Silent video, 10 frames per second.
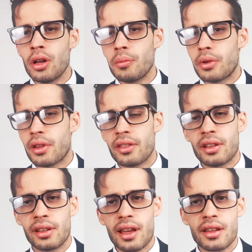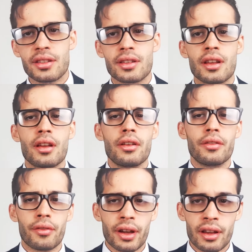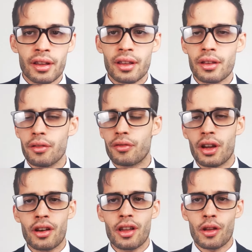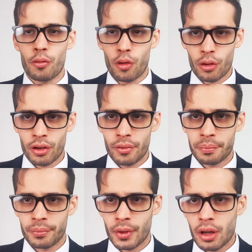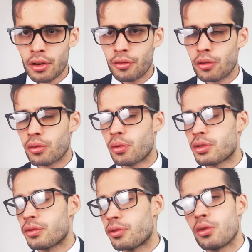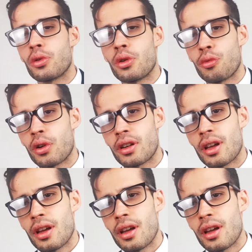but nonetheless very important for those of you who want